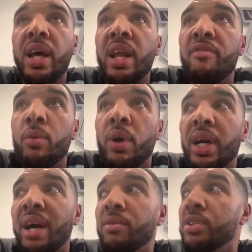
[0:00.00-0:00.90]
and
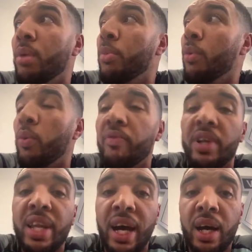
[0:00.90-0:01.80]
everyone carries on. But
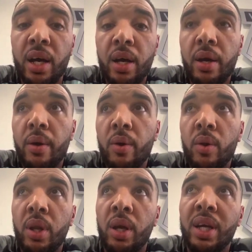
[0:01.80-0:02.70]
within that,
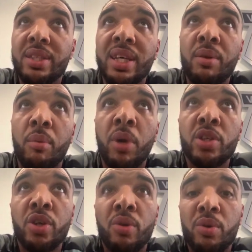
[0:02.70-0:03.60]
like I said,
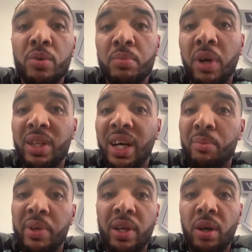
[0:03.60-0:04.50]
my childhood with my
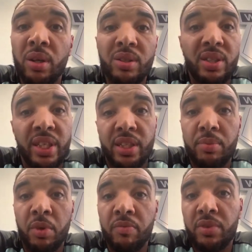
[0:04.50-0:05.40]
dad being gone
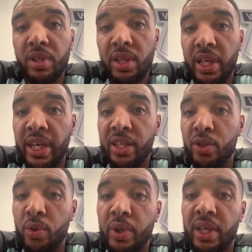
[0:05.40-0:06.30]
6 months, a
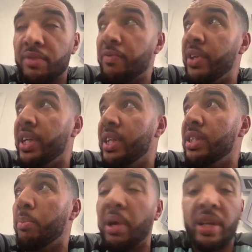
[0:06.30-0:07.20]
year, 2 years, 3
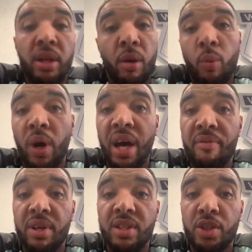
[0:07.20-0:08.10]
years, depending on
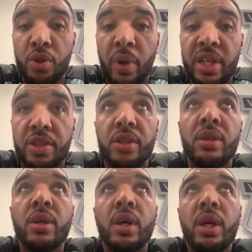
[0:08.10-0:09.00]
whatever
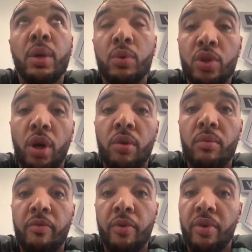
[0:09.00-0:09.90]
situation. He was
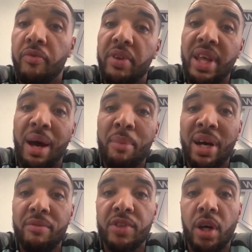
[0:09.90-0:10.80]
gone for that
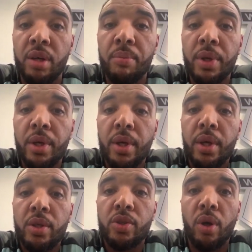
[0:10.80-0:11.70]
amount of time.
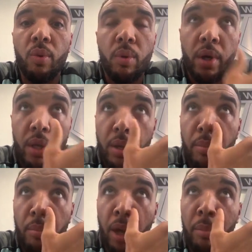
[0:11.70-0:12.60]
So
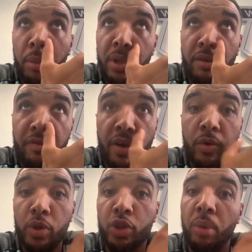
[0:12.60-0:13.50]
my mum did a
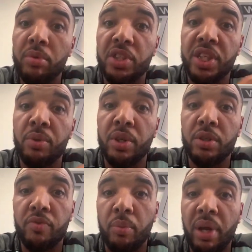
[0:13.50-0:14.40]
very good job of
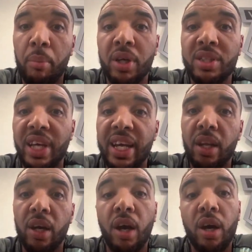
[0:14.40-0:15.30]
shielding us from that by
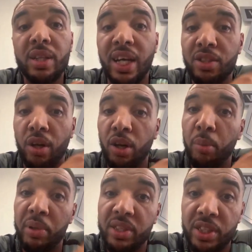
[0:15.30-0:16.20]
saying, dad's
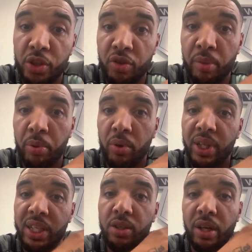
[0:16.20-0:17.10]
gone on a business trip
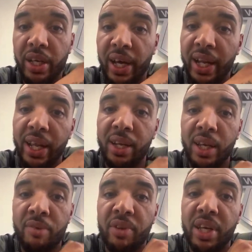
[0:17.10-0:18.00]
or dad's gone here. And
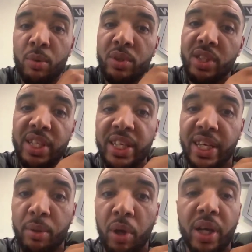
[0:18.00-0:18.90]
then even he was
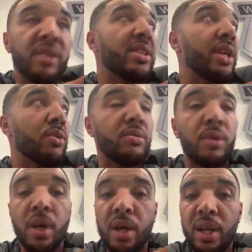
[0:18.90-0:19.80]
sneaky, he'd send
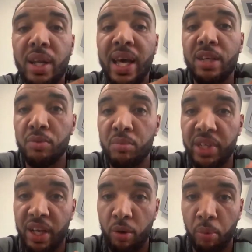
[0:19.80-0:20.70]
us letters
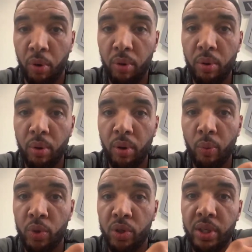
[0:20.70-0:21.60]
from jail, but
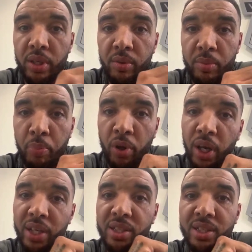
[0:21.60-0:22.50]
would
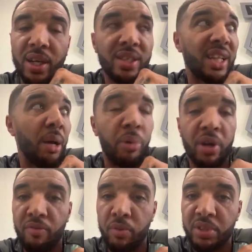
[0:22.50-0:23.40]
put a
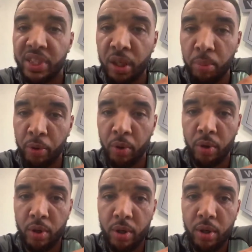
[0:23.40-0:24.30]
stamp on it from
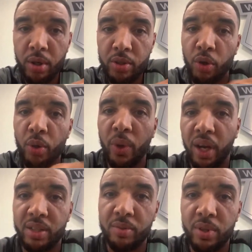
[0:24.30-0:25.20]
Singapore. It's only
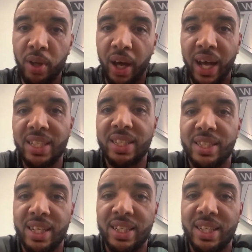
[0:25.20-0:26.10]
when as
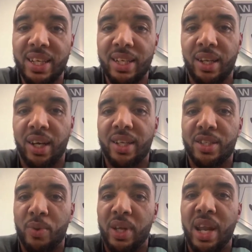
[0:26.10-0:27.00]
a
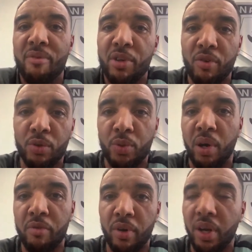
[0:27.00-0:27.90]

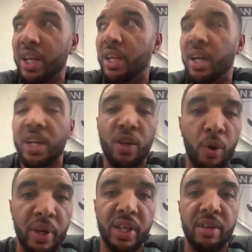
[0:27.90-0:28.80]
11-year-old, 12-year-old, I
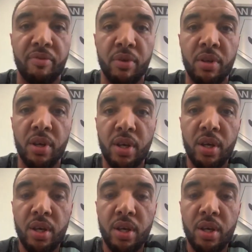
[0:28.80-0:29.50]
didn't know any different.